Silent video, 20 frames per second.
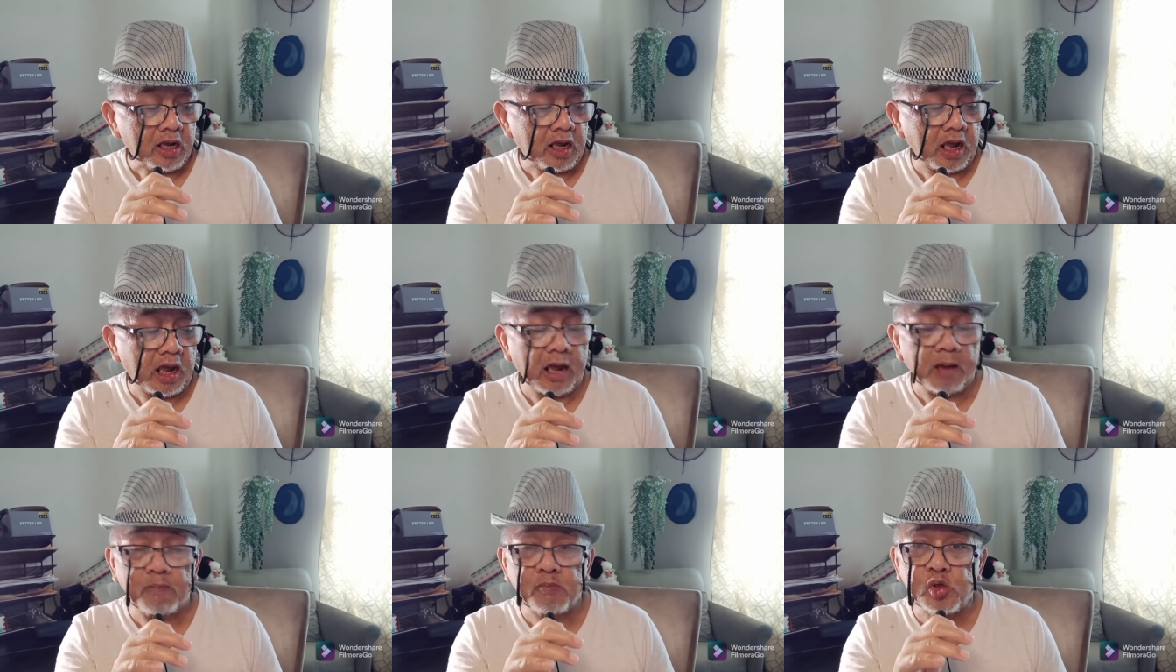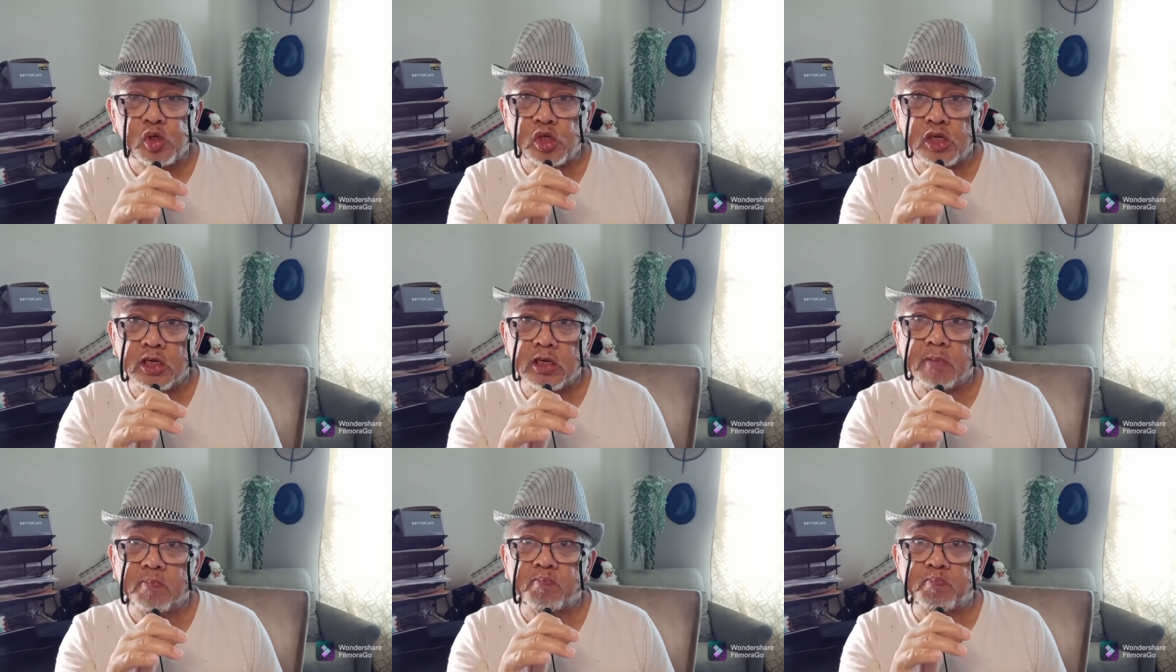
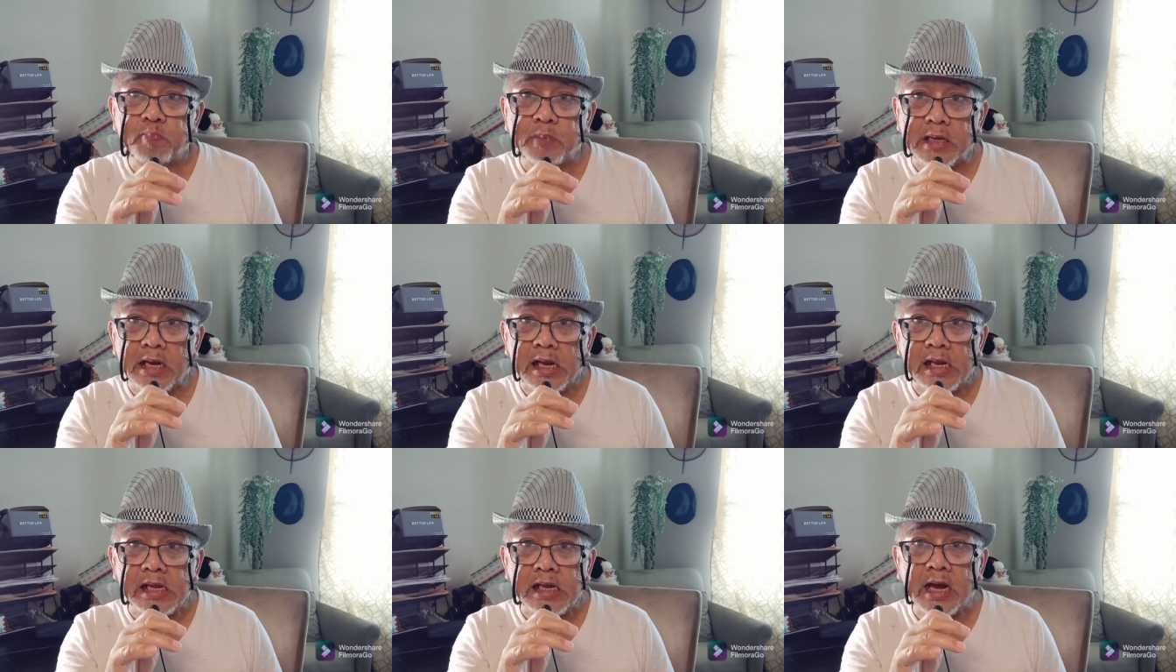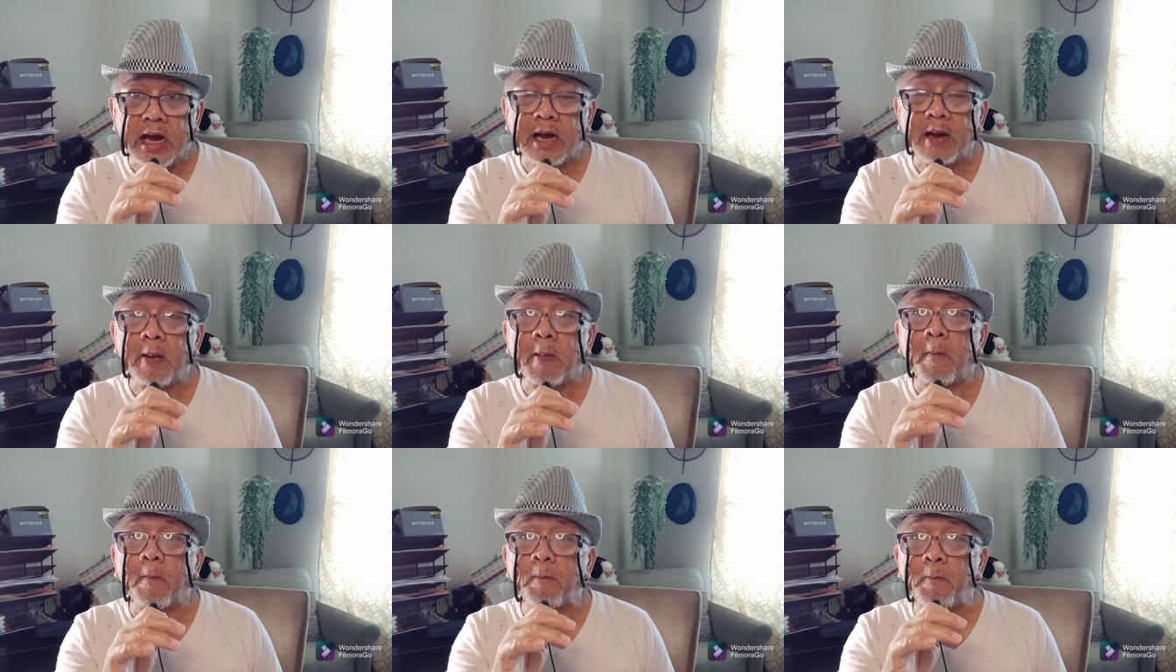MG
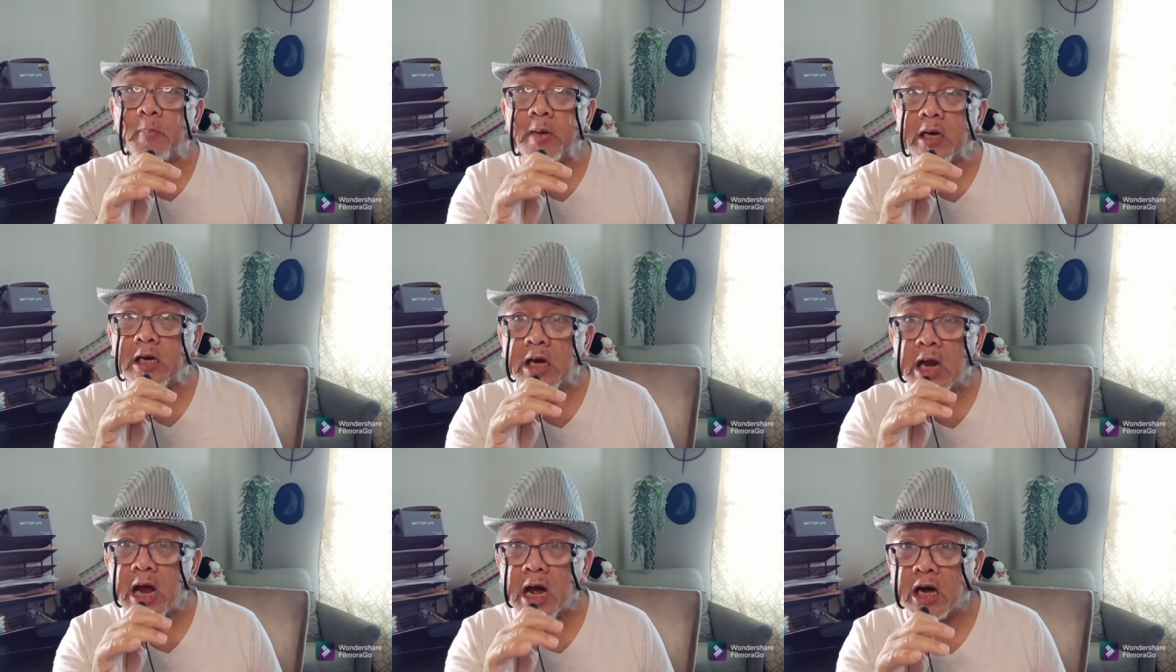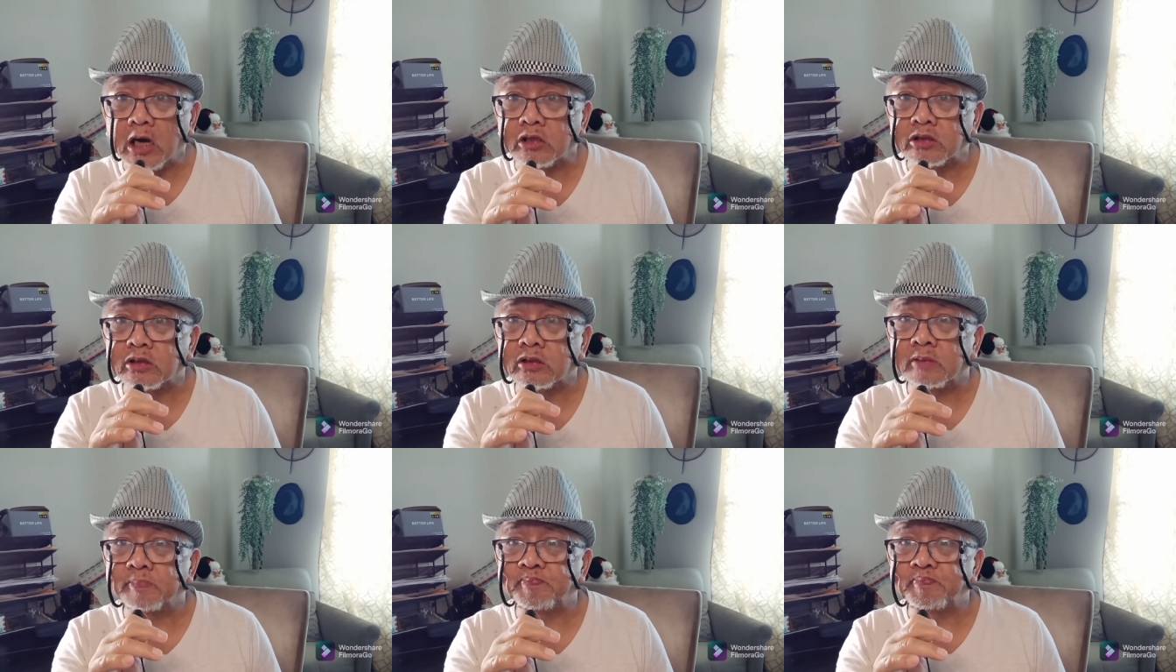Billa
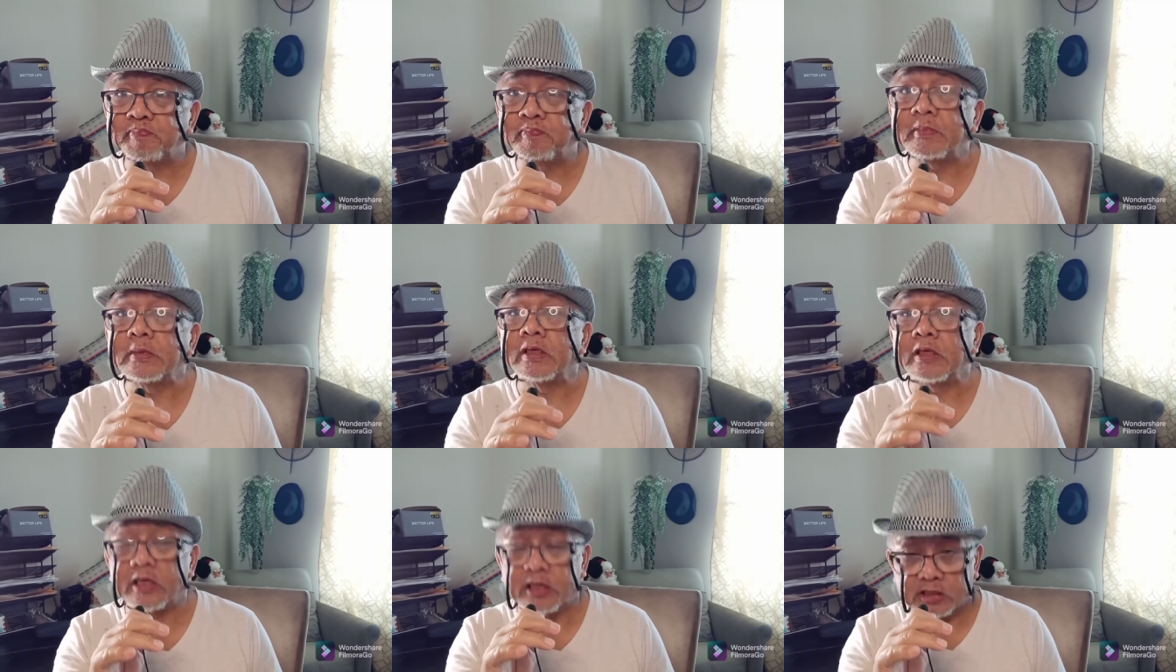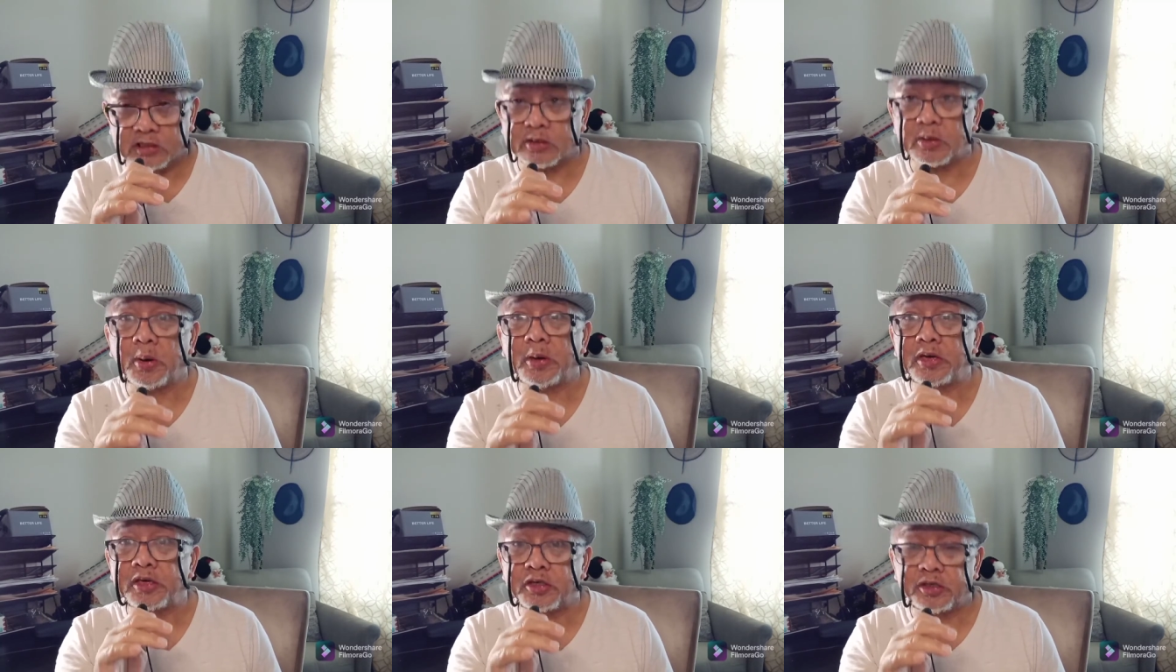blogs. It's
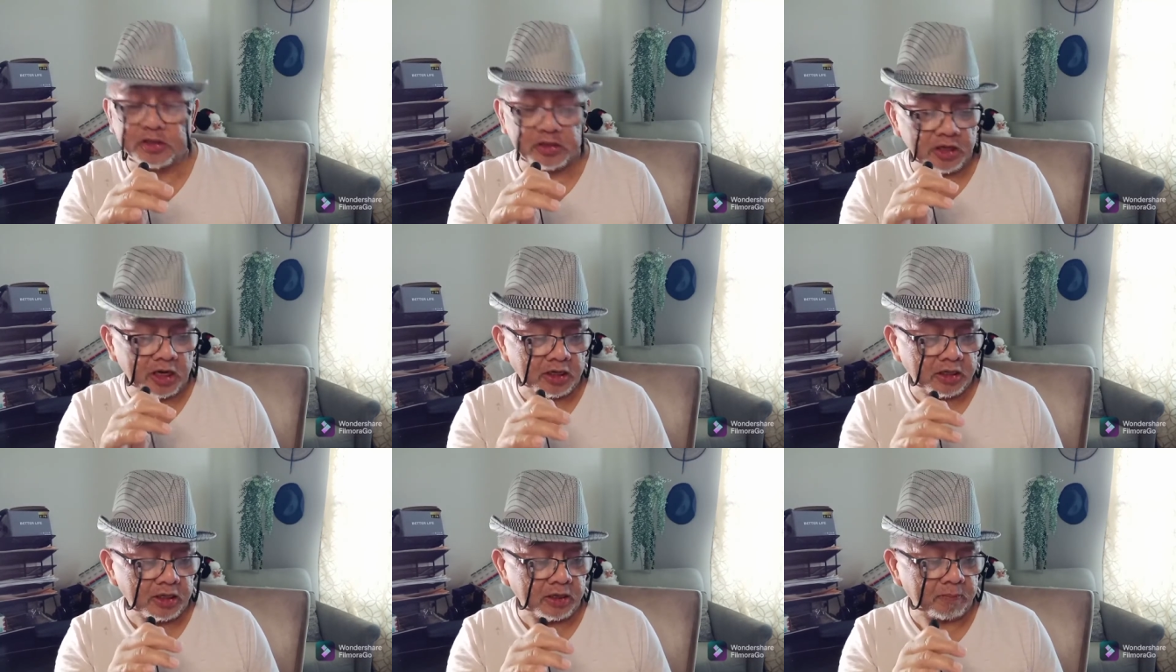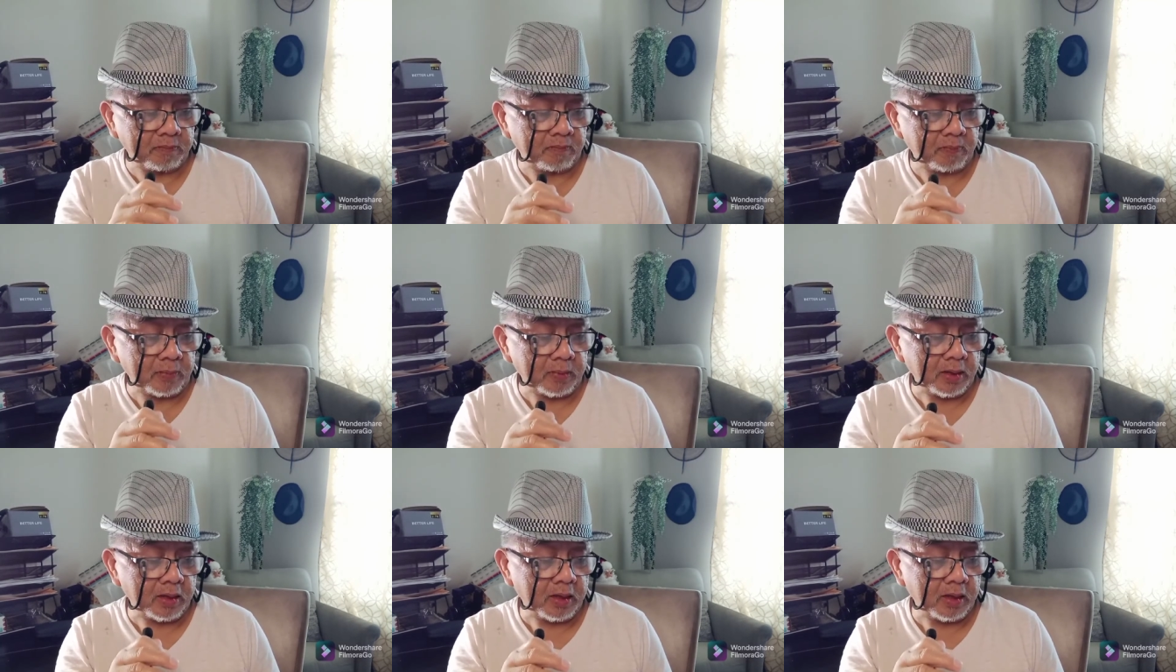so entertaining.